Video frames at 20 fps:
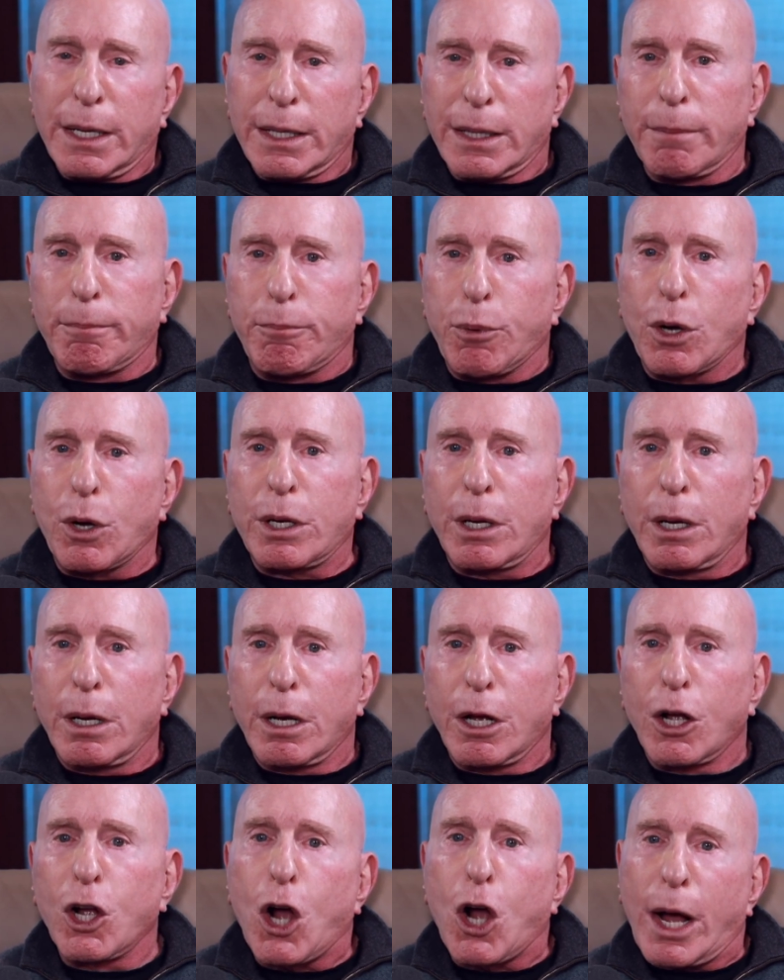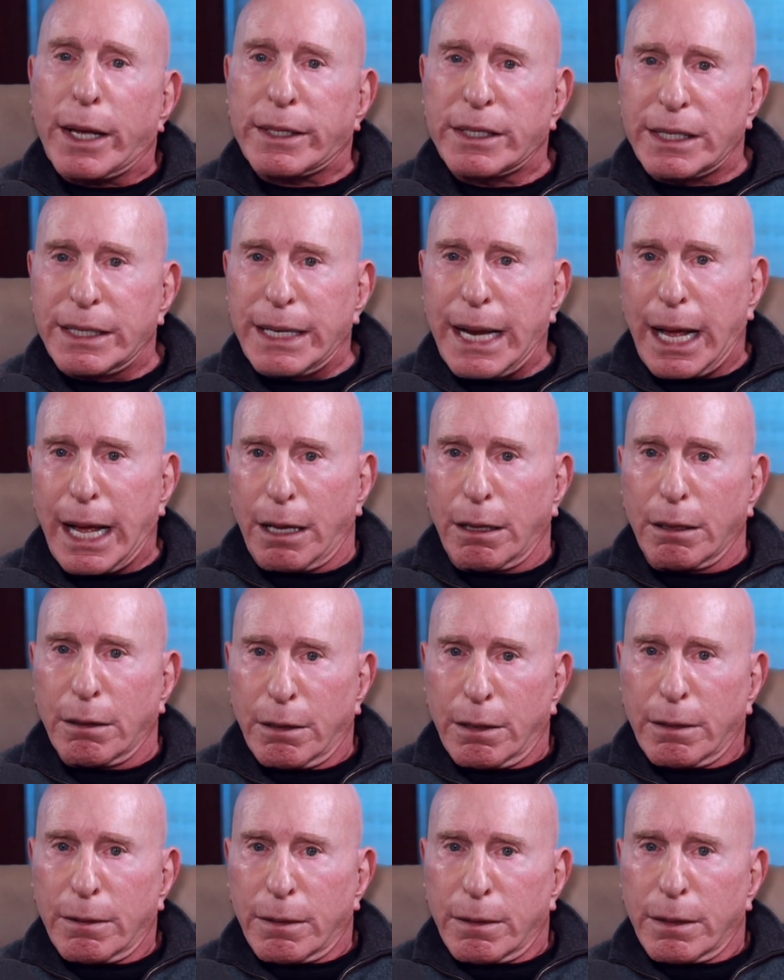the book Gosnell
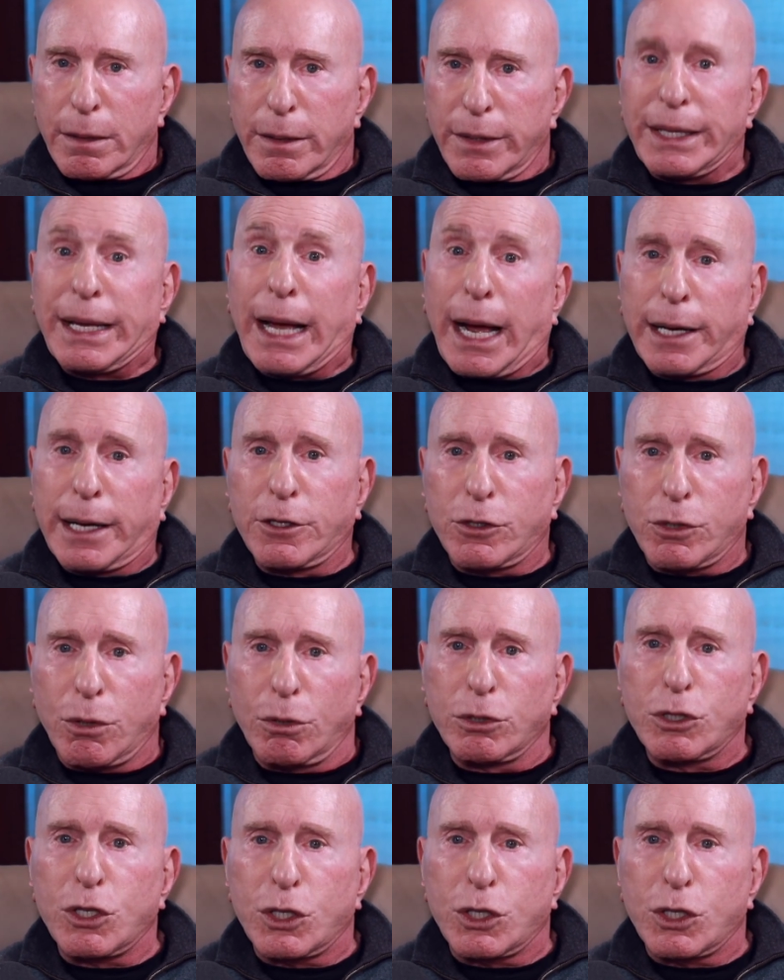The Untold